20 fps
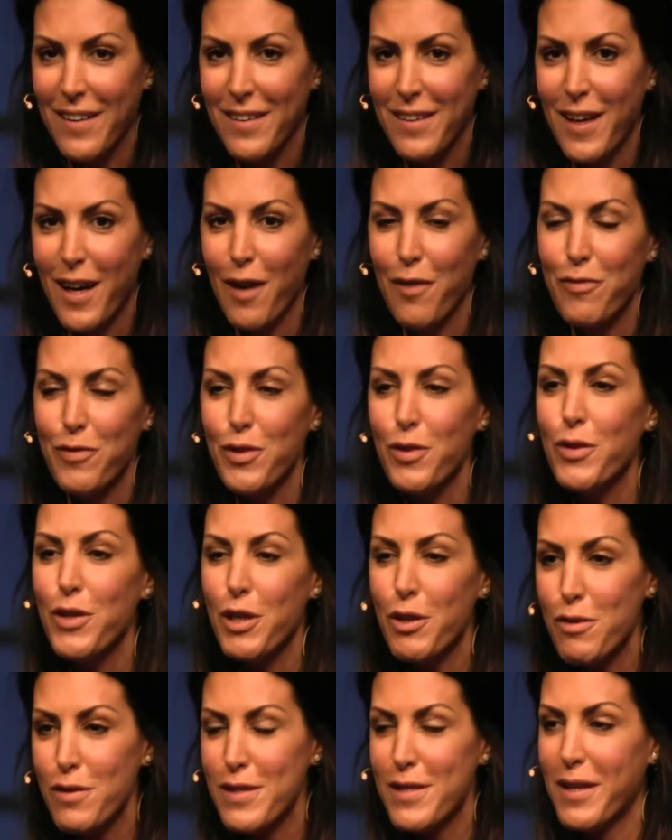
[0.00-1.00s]
a few
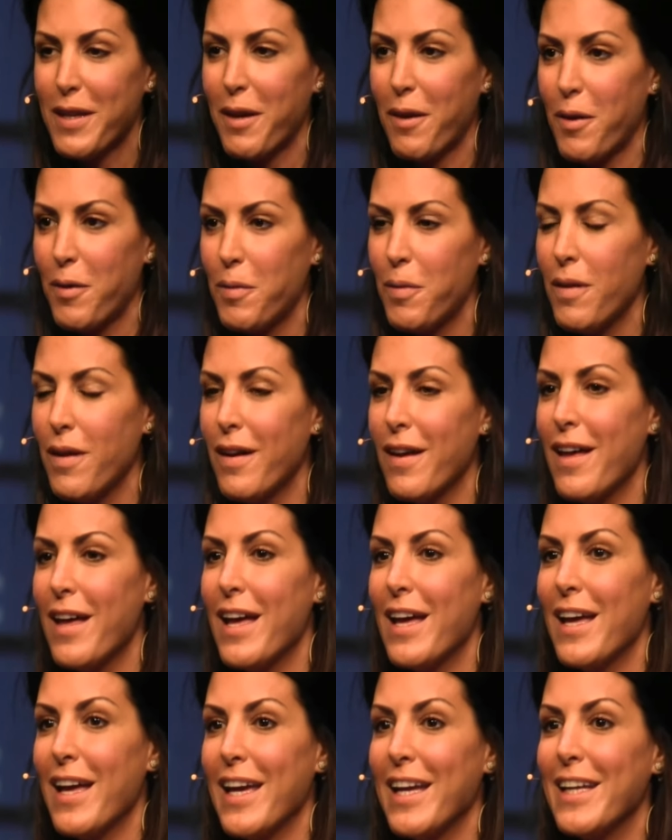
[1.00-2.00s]
years ago,
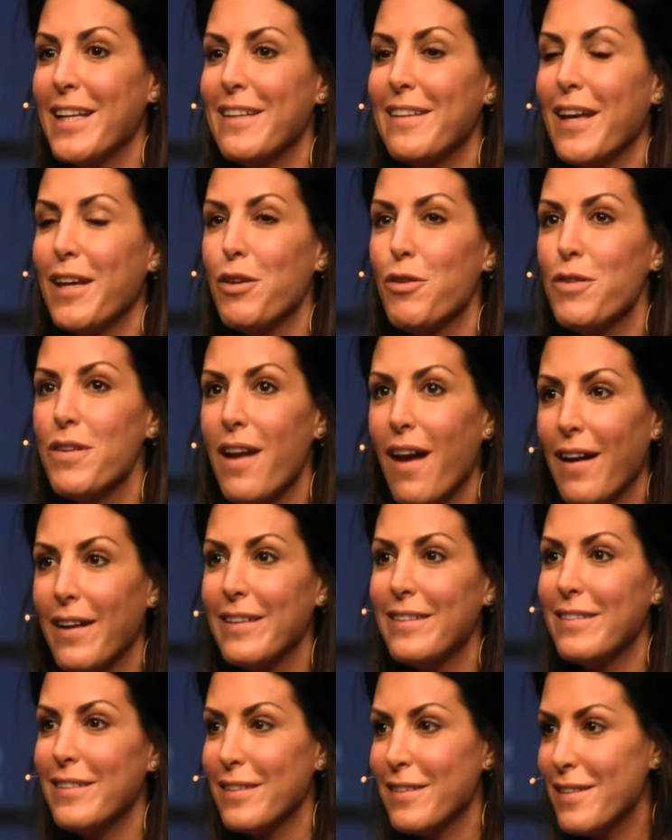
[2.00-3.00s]
in the
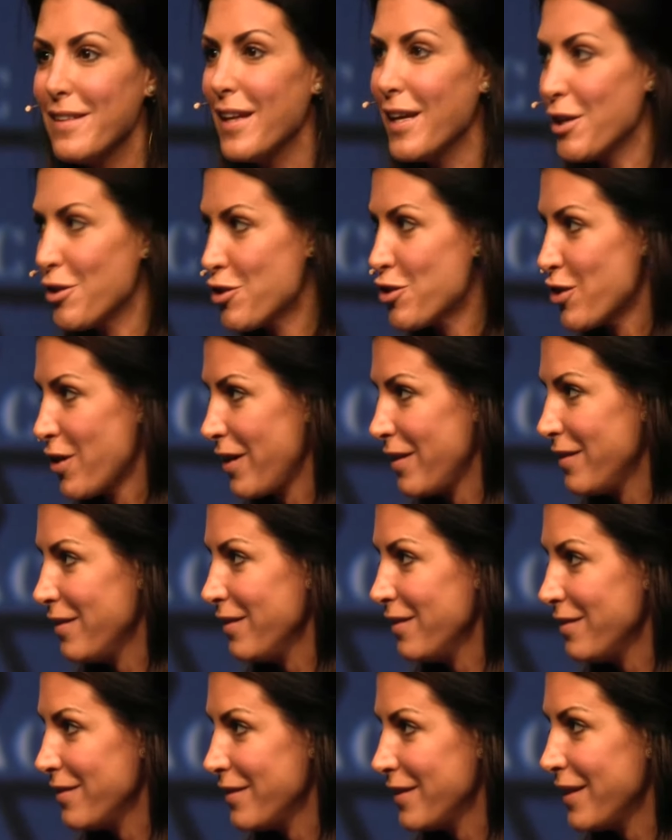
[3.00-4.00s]
United
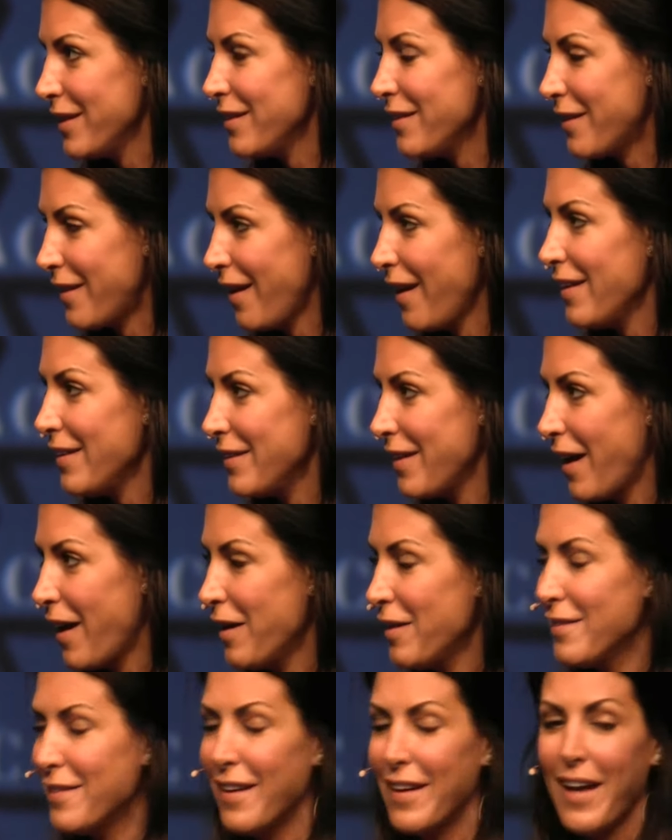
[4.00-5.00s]
Nations in
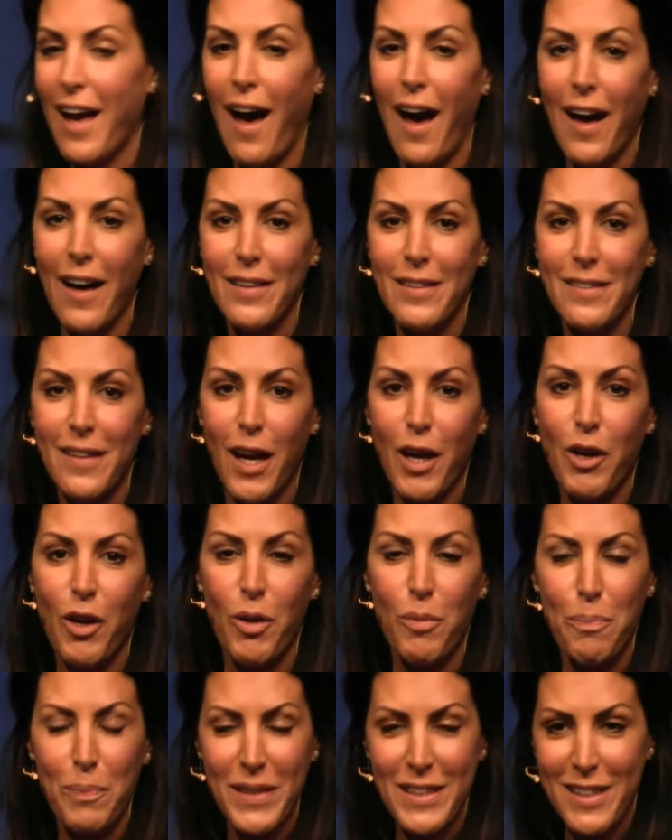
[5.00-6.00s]
Kenya, they had a
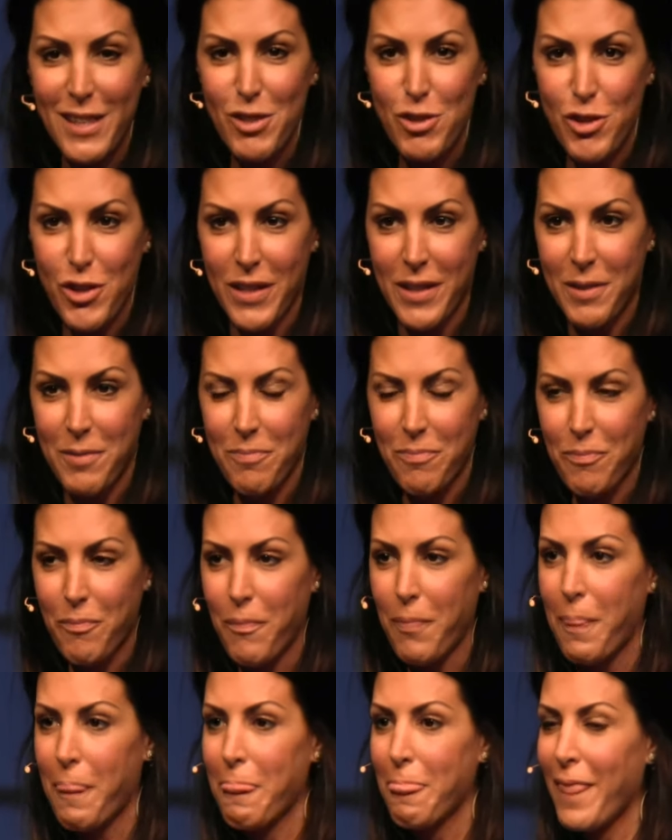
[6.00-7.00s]
competition.
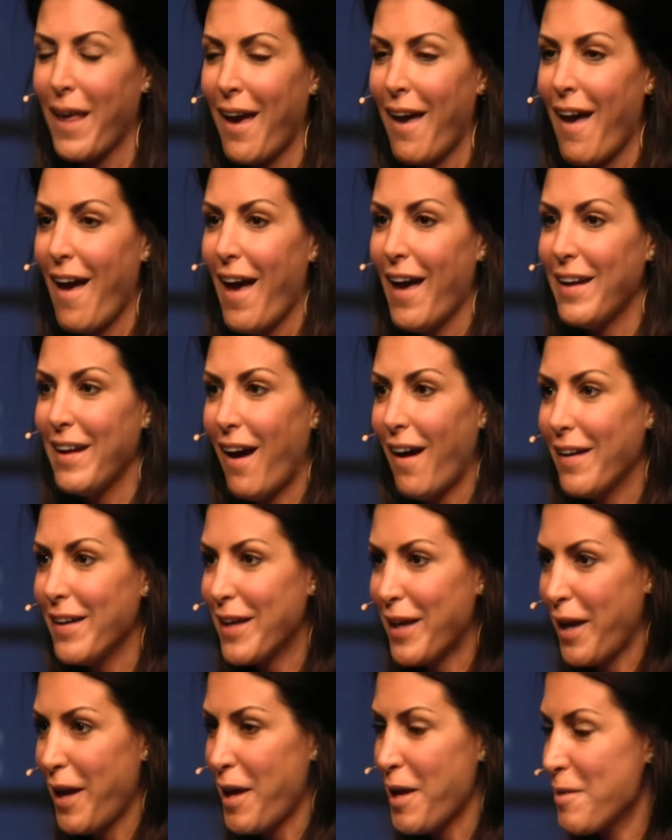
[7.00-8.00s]
And I
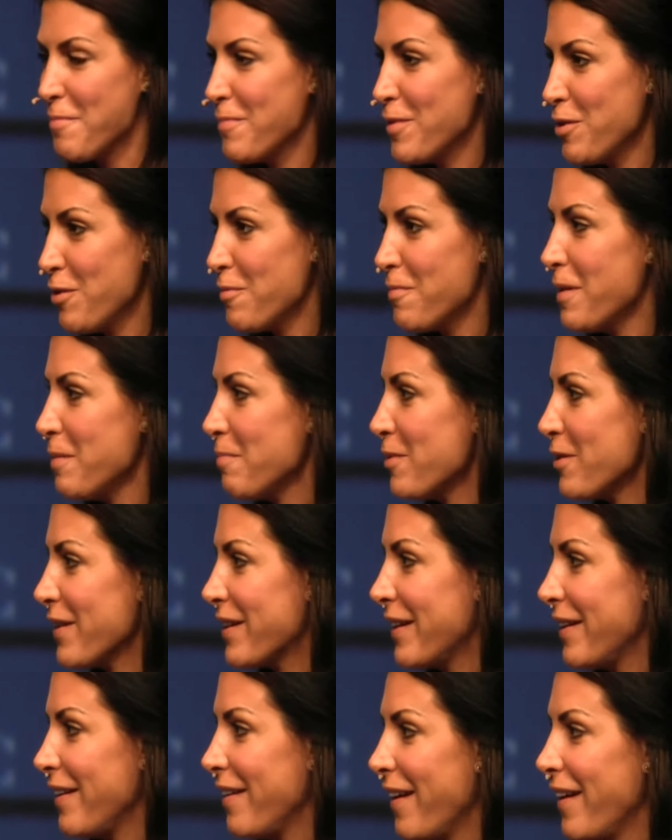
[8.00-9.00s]
came, you remember
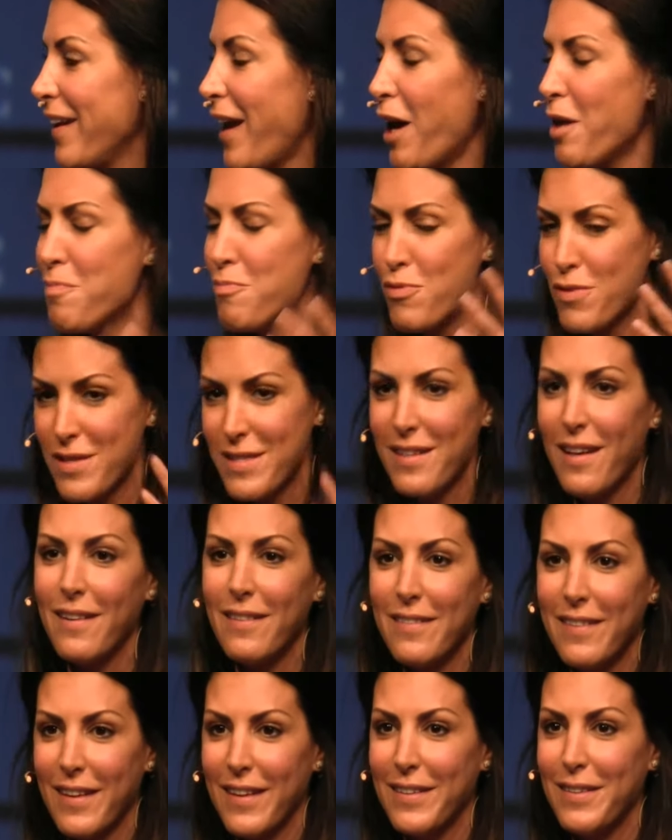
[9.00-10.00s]
Gil, and I
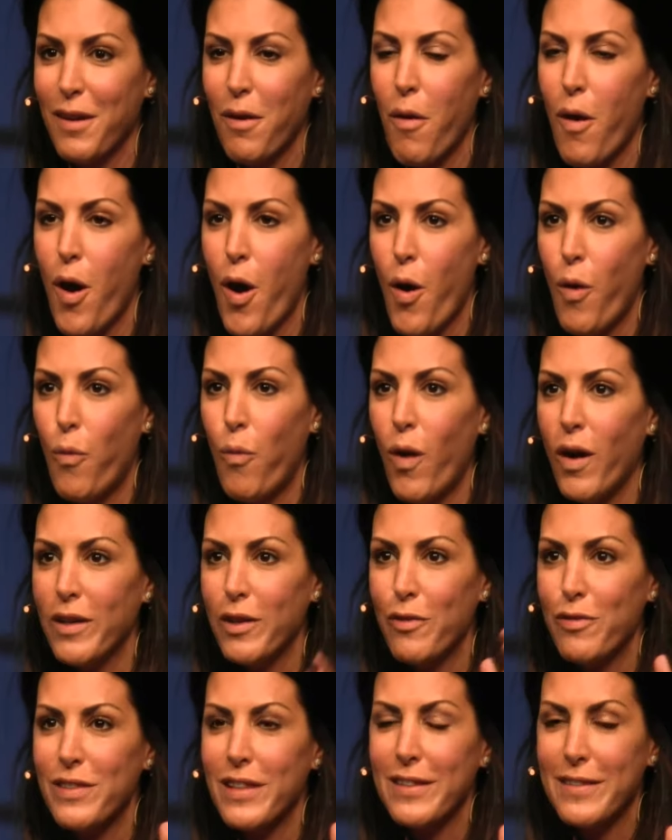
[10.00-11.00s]
presented one
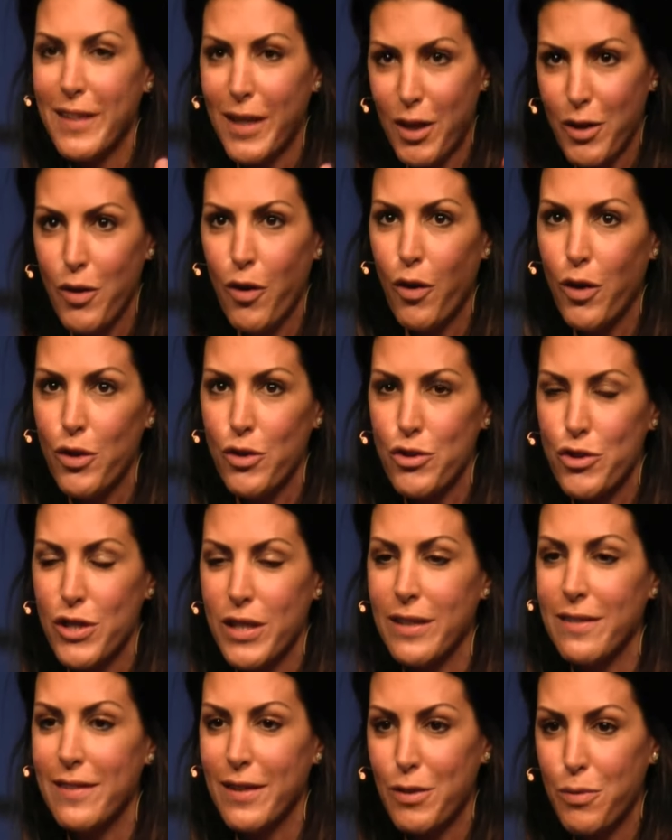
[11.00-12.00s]
of the
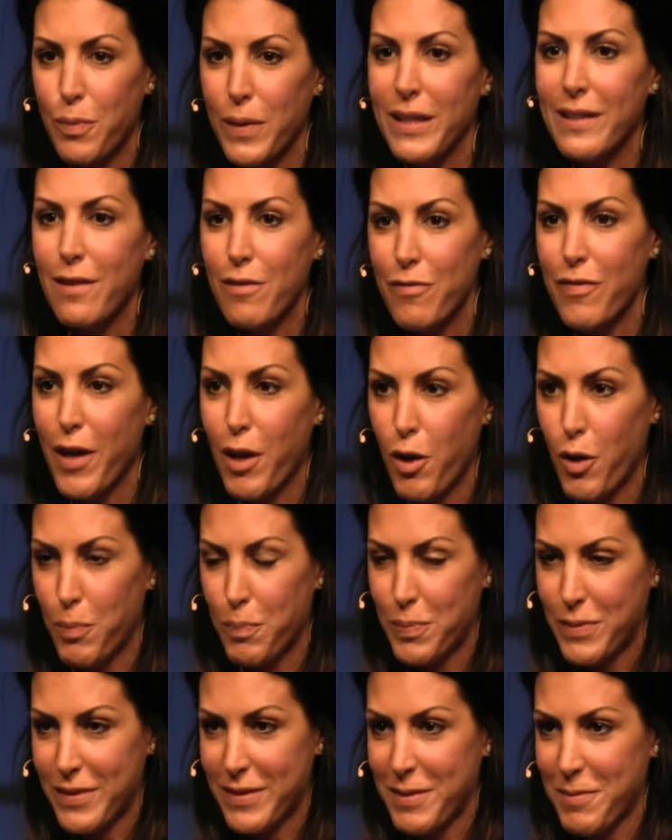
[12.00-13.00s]
technology that we
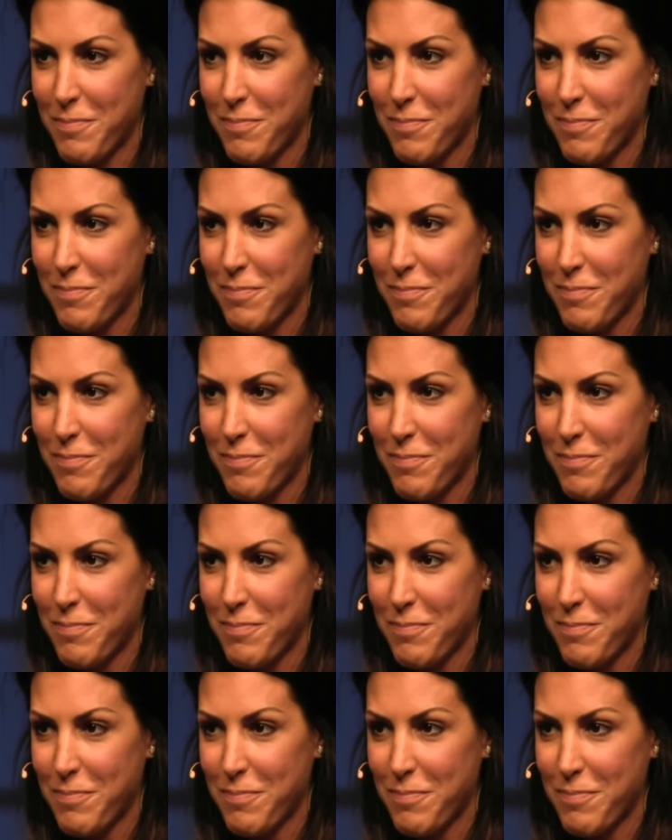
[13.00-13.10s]
developed.